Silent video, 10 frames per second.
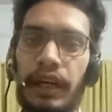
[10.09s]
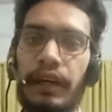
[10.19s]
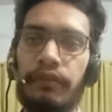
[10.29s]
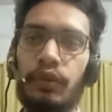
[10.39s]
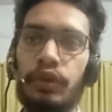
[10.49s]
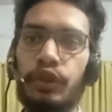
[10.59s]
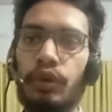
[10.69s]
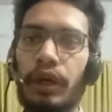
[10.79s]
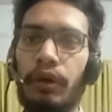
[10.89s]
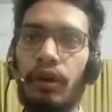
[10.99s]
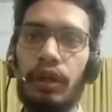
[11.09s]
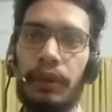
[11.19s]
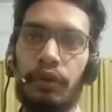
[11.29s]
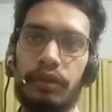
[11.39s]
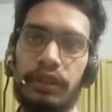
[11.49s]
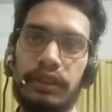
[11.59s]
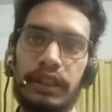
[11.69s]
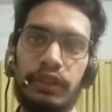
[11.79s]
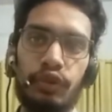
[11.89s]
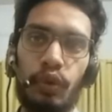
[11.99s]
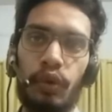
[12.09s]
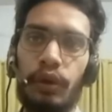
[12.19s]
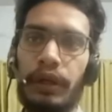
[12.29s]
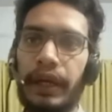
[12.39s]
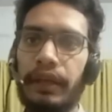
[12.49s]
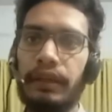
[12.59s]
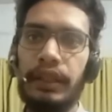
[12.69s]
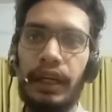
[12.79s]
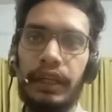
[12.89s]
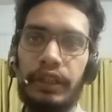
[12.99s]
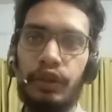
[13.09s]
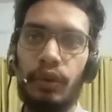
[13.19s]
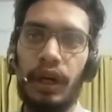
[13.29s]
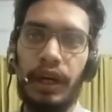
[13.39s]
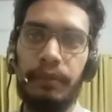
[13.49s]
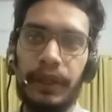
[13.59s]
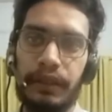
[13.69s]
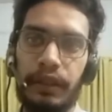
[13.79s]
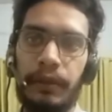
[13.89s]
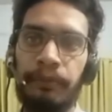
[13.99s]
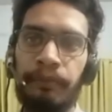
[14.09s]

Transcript: I have told you all about the z-score and the IQR method.